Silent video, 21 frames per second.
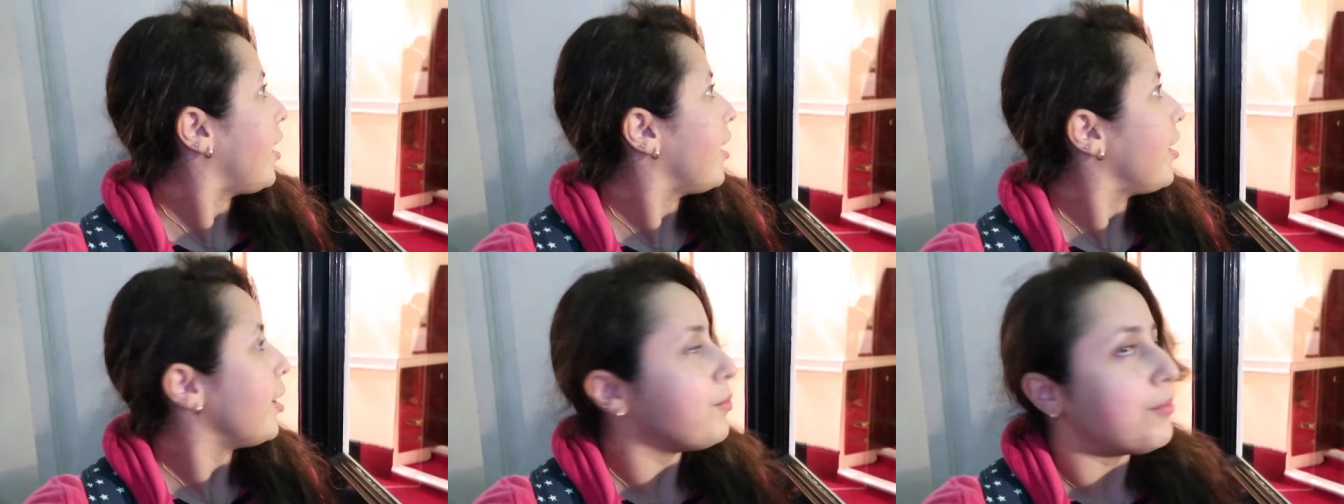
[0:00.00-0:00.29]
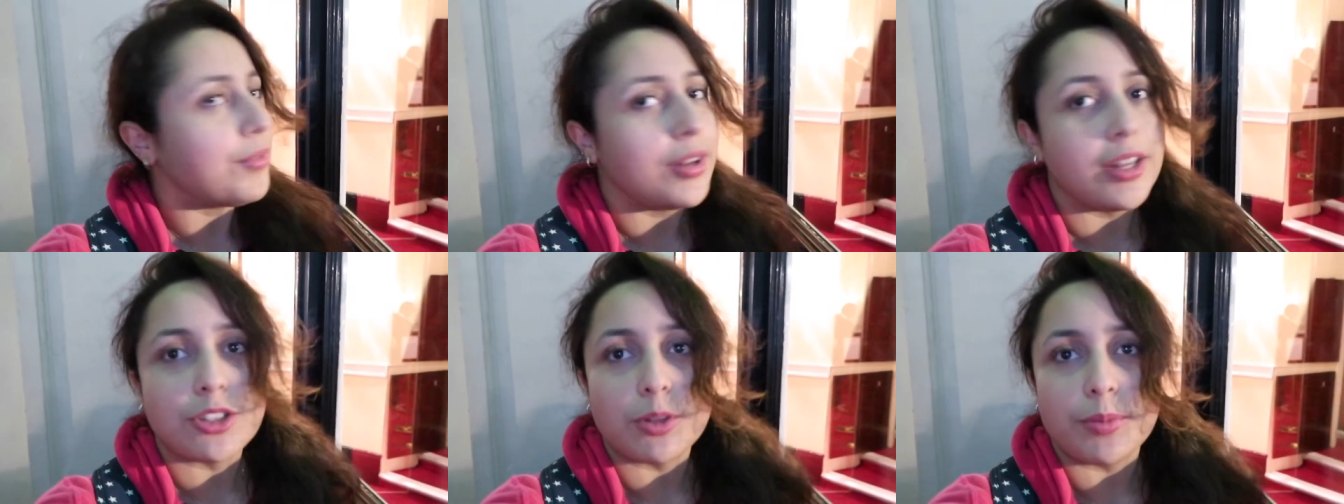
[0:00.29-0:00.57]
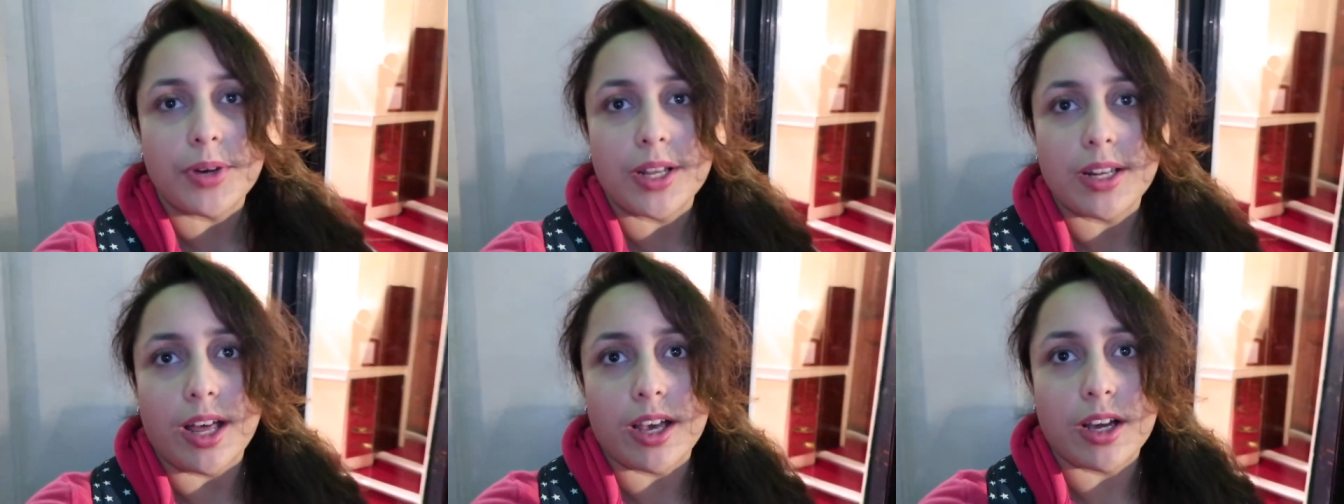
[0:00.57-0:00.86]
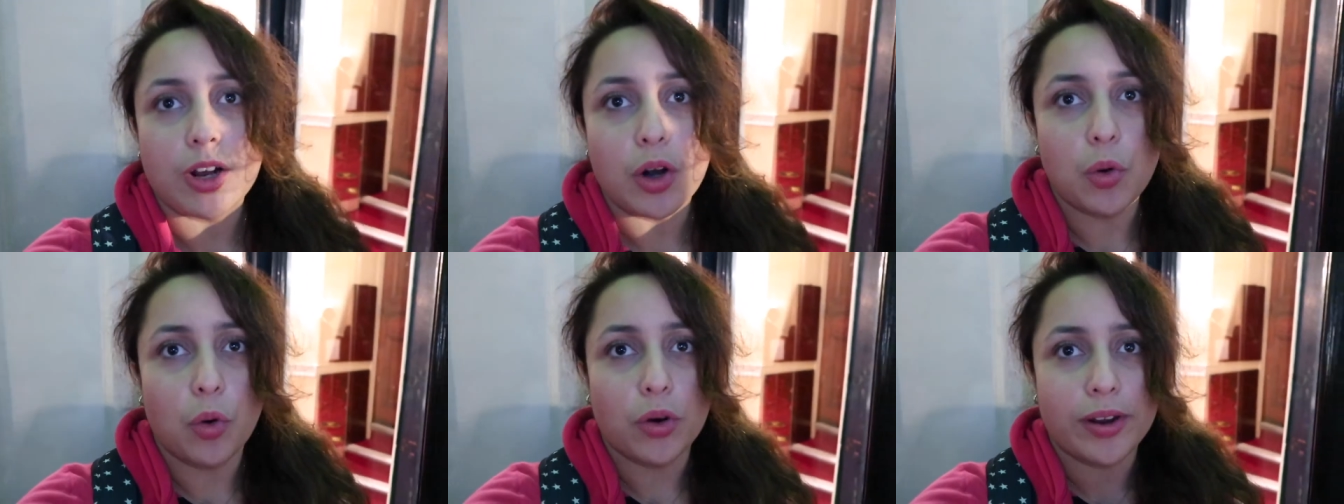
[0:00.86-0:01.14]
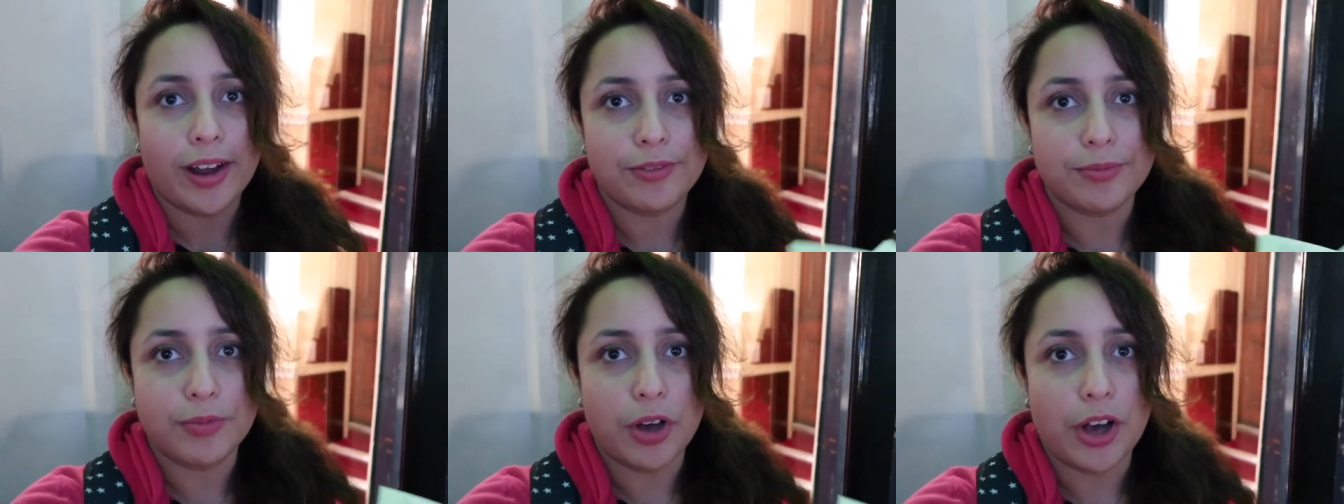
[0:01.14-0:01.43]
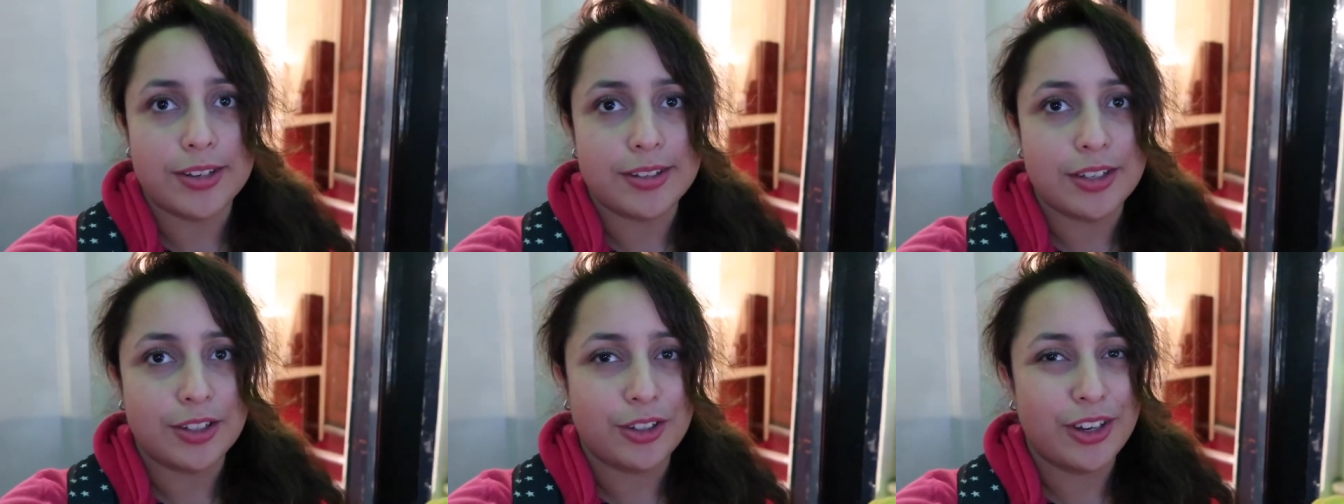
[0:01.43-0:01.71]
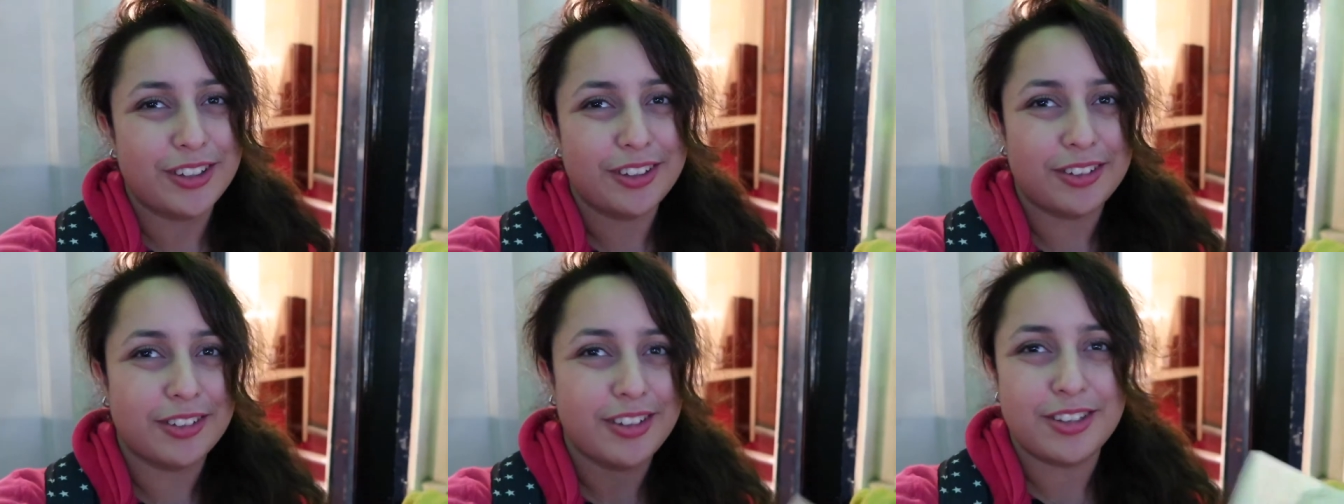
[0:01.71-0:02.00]
I am a little bit like, Lord have mercy. So
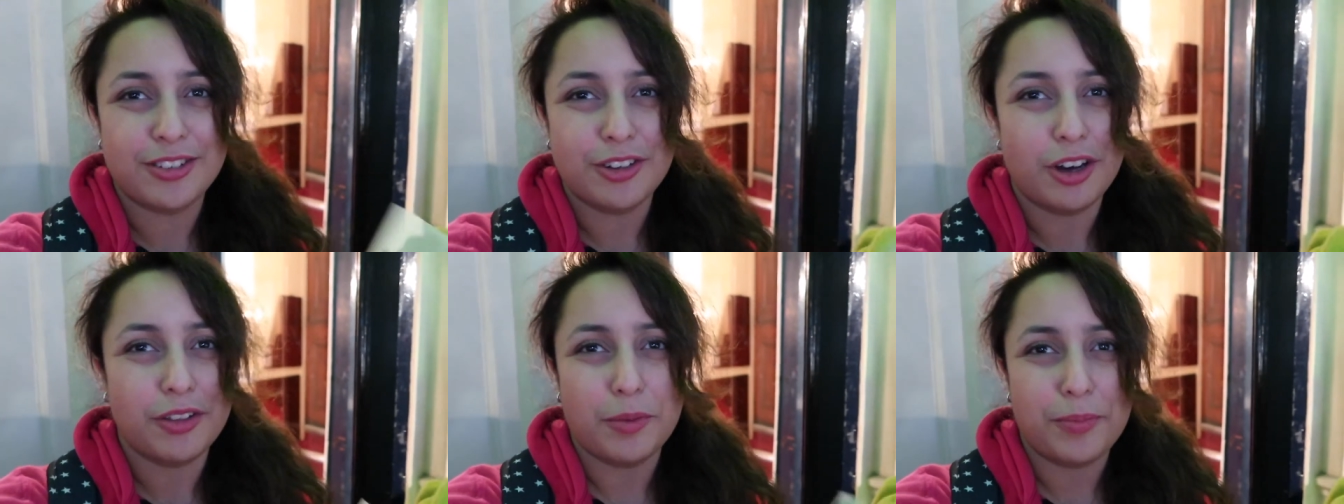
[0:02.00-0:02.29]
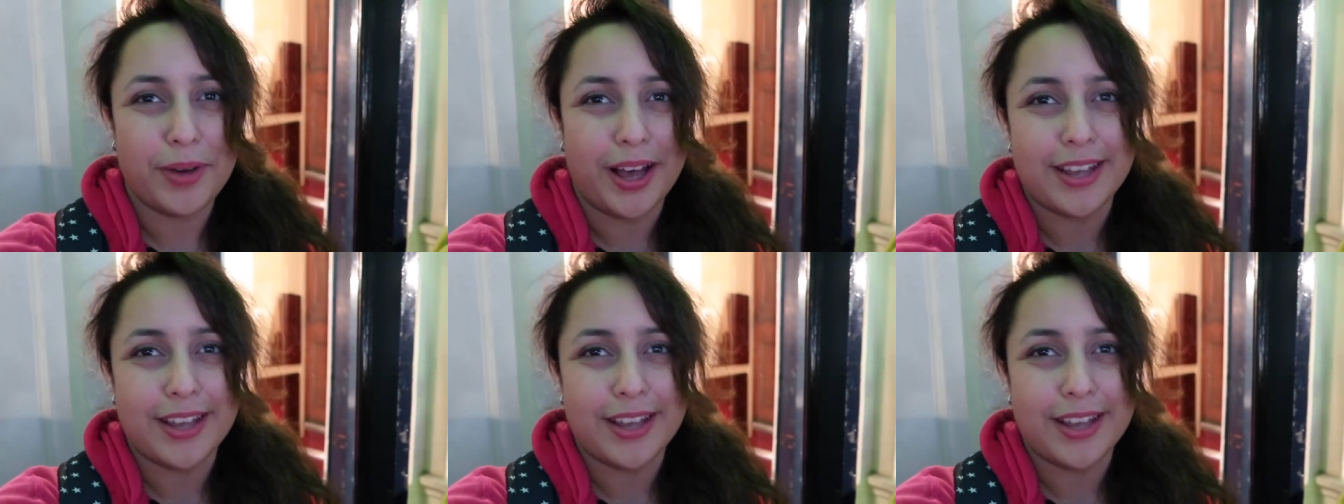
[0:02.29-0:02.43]
it doesn't, it's not the